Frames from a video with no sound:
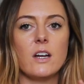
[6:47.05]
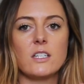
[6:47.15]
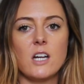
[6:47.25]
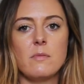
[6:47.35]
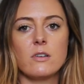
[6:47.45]
A
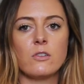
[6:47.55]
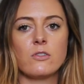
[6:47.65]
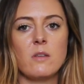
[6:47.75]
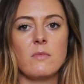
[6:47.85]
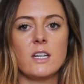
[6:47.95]
topical
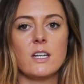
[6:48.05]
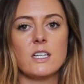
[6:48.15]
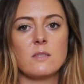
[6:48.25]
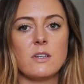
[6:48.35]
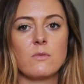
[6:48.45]
treatment
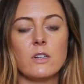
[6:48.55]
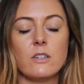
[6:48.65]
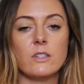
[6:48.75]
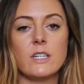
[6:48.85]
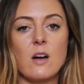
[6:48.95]
has been
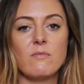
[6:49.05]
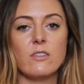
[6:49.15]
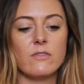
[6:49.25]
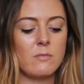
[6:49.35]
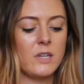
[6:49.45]
really, really
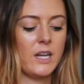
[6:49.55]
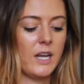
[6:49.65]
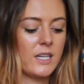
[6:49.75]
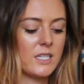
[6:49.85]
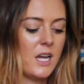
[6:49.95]
helpful for me,
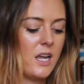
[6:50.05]
and